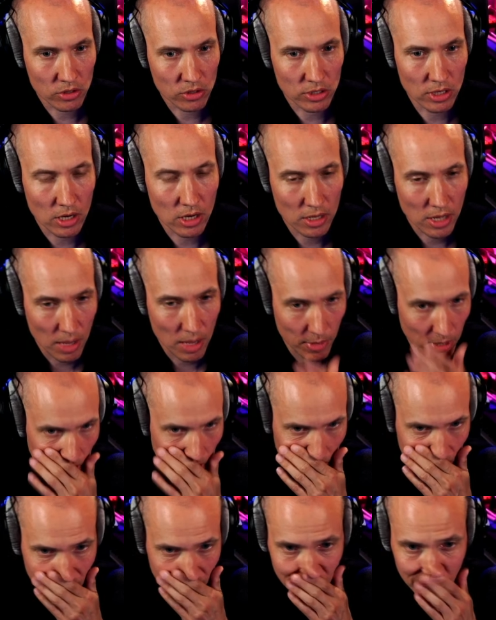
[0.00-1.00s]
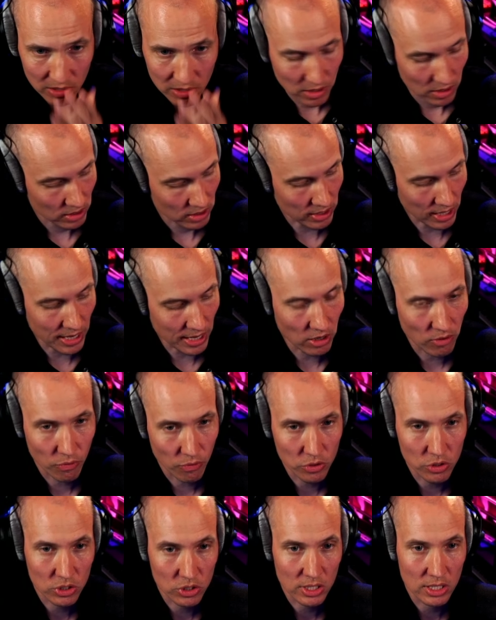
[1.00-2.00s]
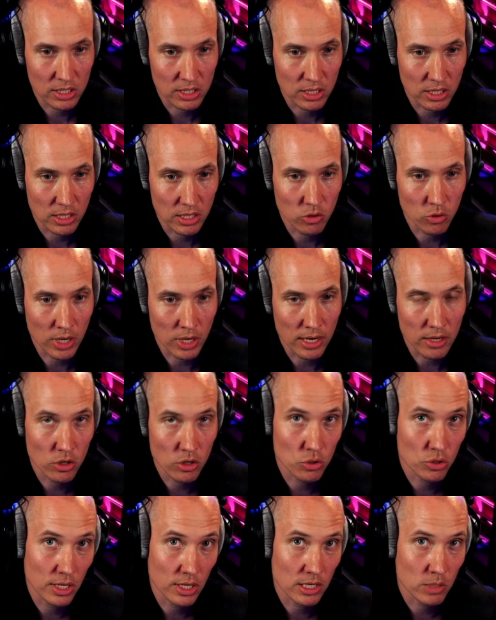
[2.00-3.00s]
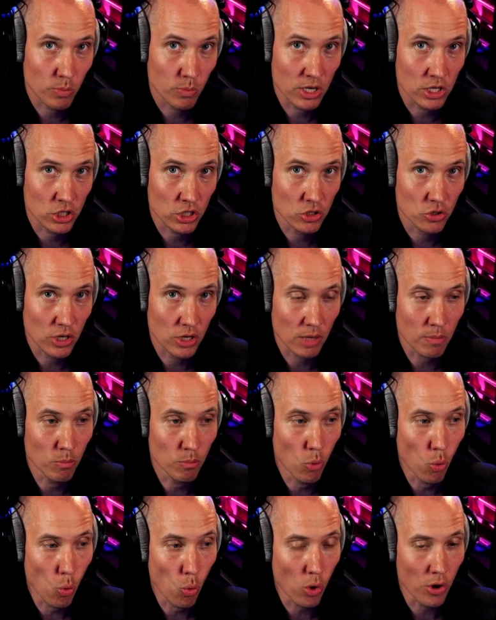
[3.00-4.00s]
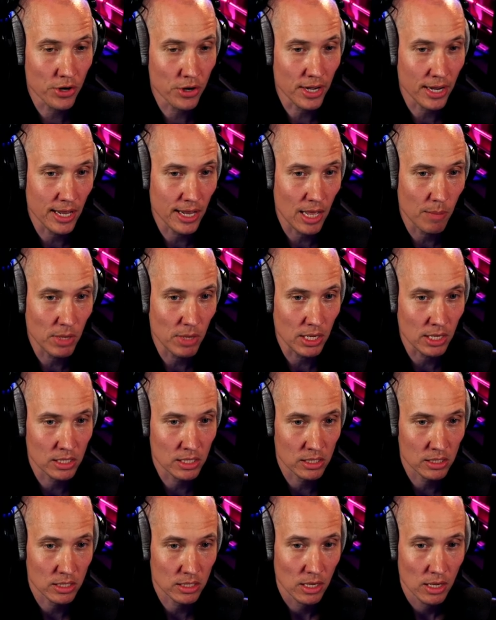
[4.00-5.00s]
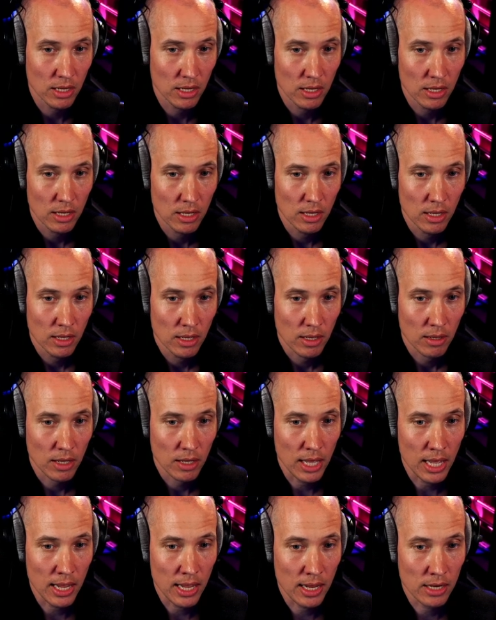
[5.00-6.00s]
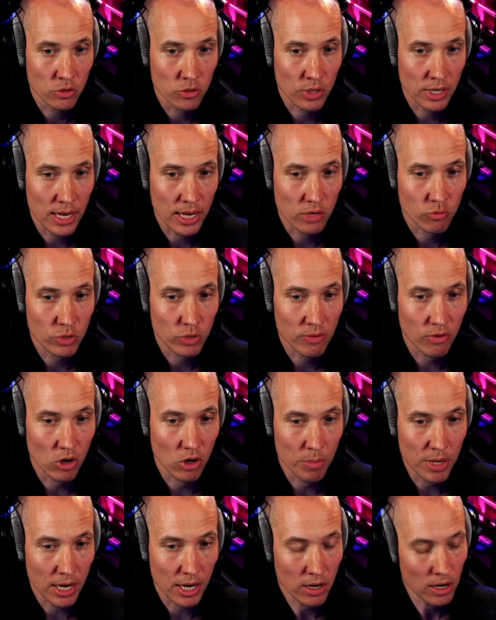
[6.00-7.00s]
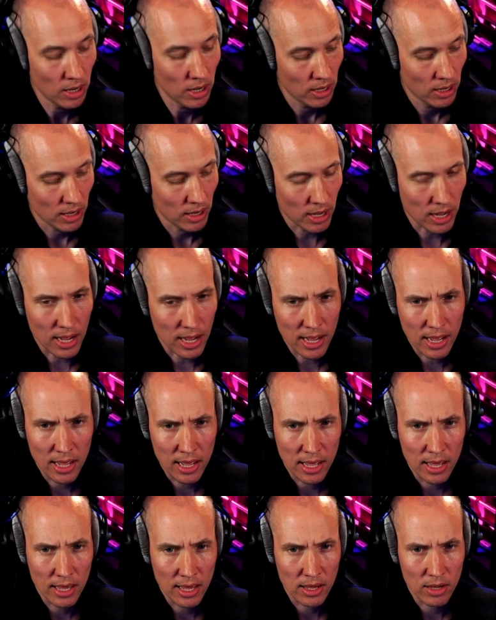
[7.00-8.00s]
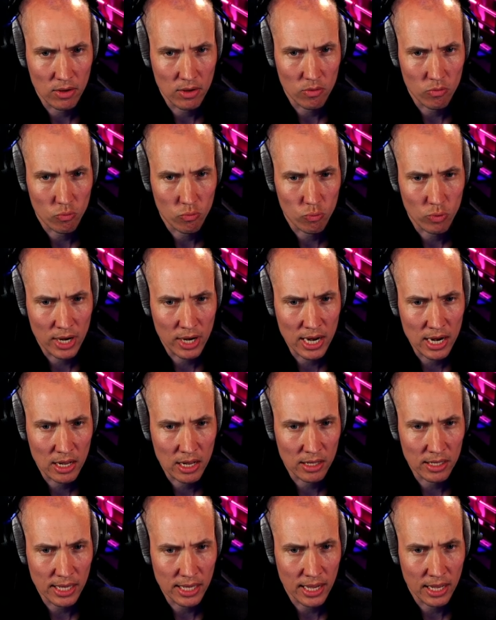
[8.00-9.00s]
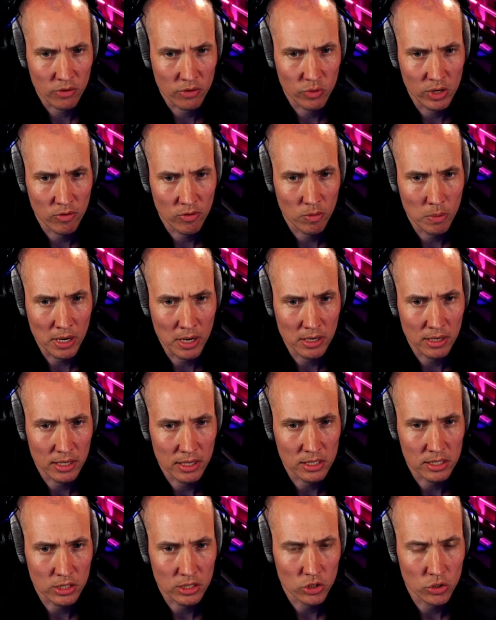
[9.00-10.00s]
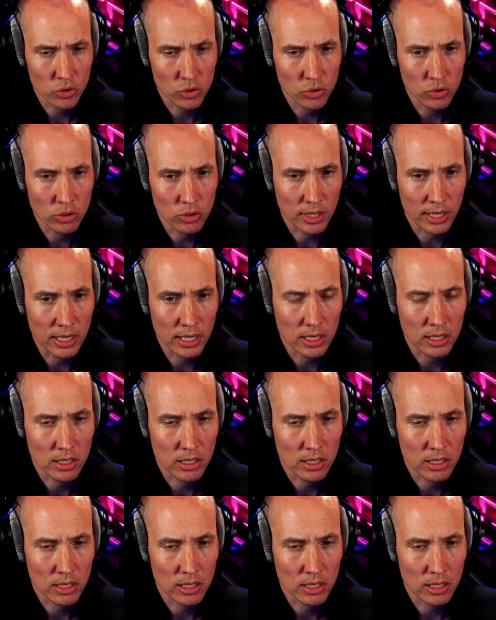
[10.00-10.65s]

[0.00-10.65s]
the dynamic slider for the CC. You can use the expression to add more dynamics, and you can add reverb here. I rarely add reverb unless I do like,